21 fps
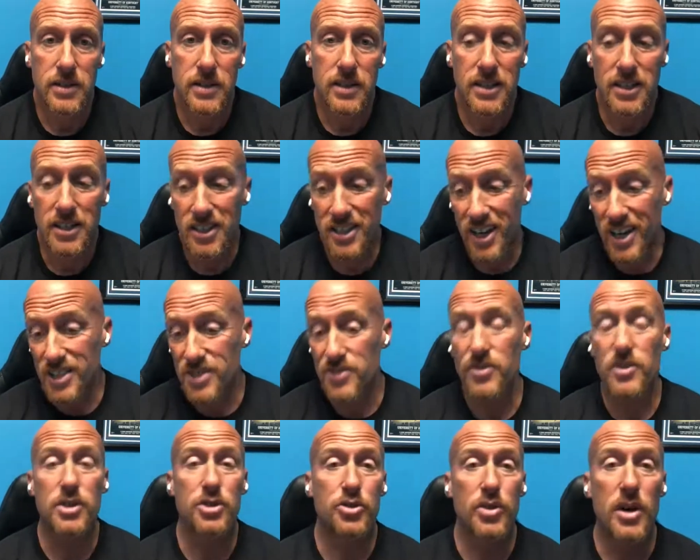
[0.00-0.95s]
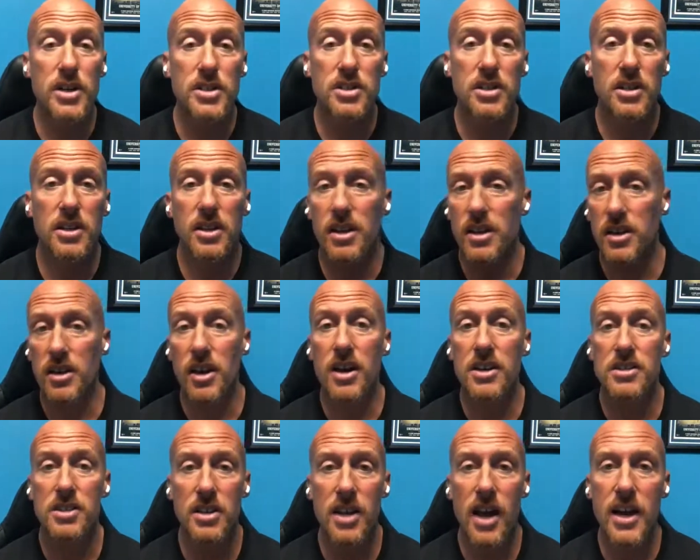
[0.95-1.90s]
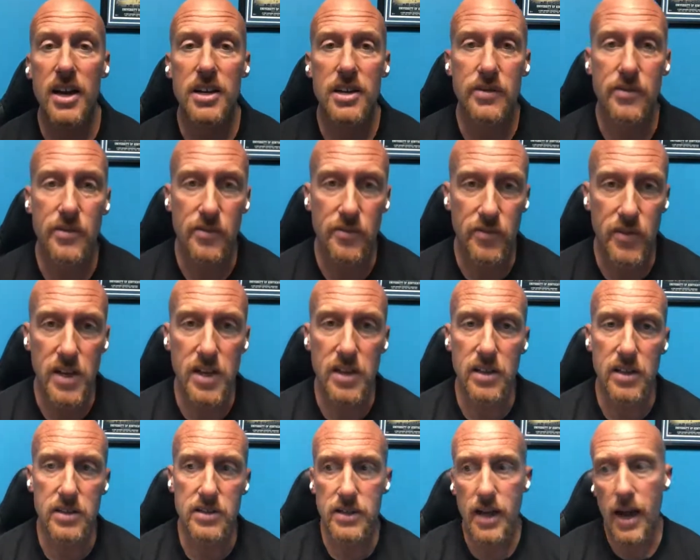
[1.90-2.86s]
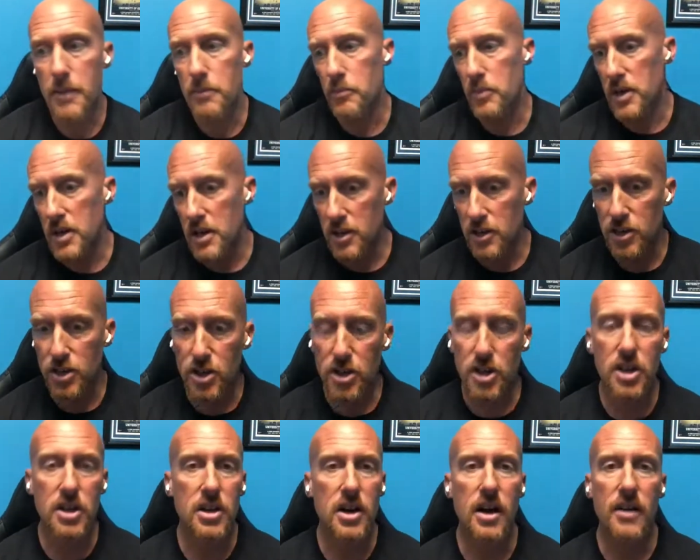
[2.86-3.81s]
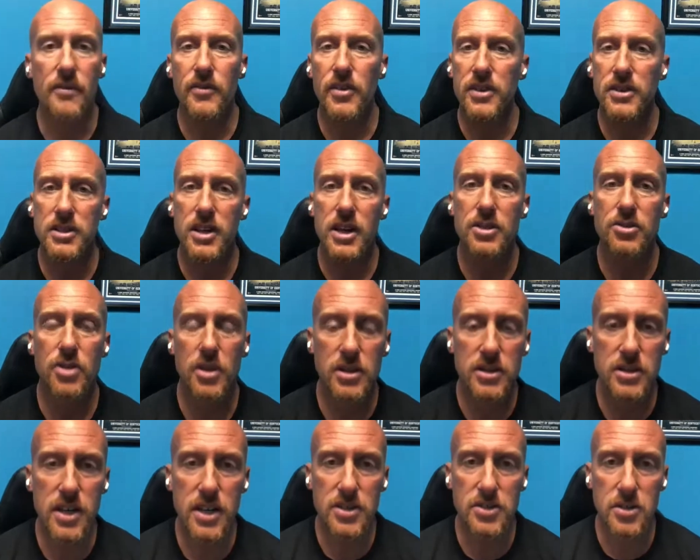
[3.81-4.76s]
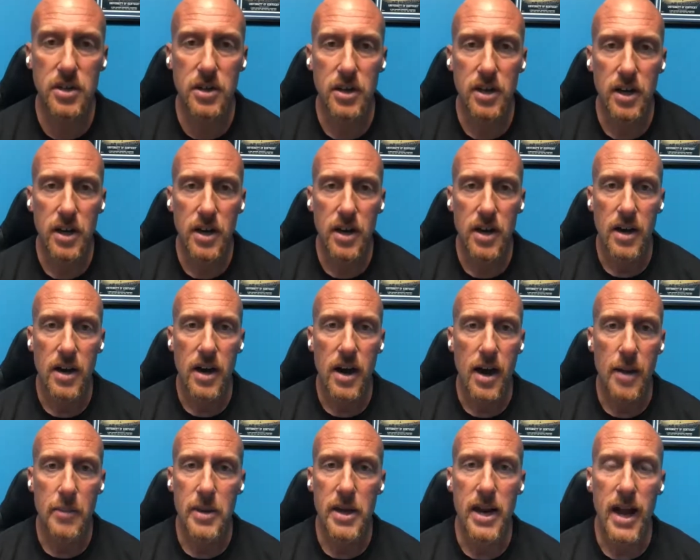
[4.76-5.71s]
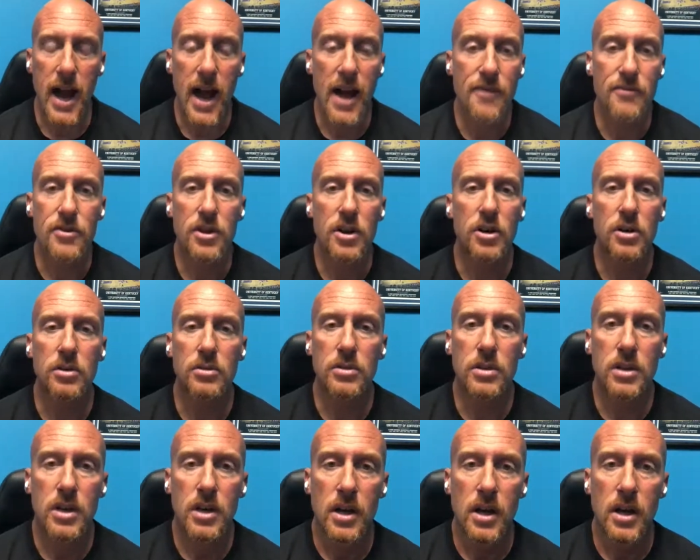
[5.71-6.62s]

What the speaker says: It can cause frustration. It can cause a lot of different feelings, not being good enough, etc., etc. I mean, I've known